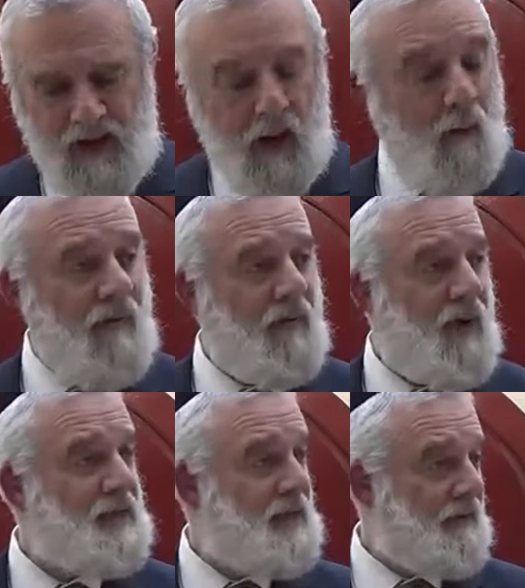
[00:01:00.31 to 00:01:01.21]
However,
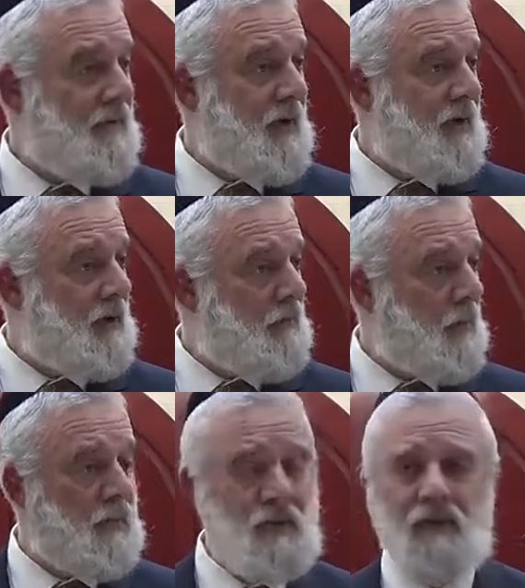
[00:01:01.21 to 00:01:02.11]
let's not forget the
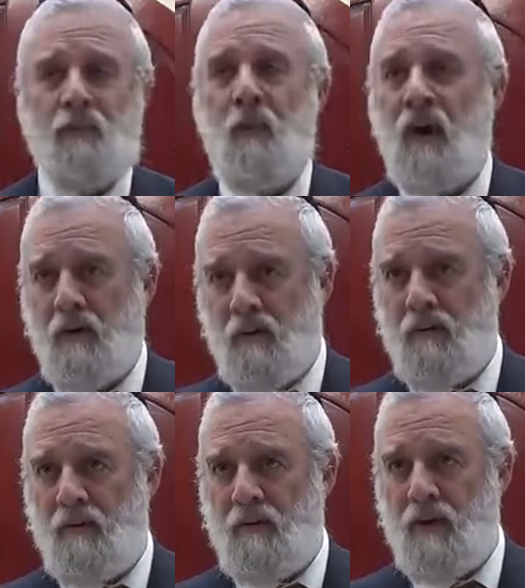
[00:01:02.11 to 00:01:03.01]
importance of prayer.
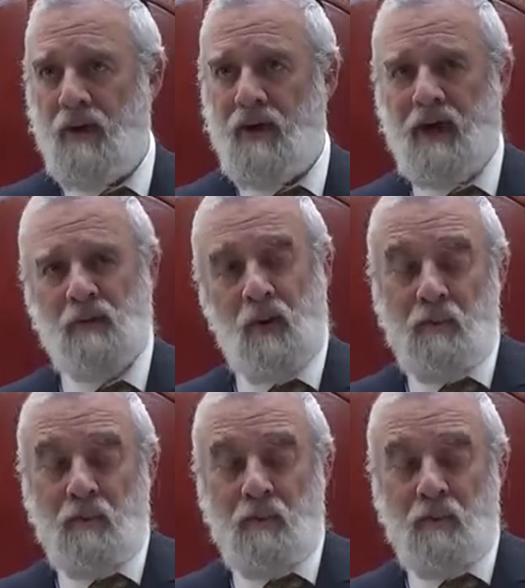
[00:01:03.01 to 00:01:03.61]
And that is why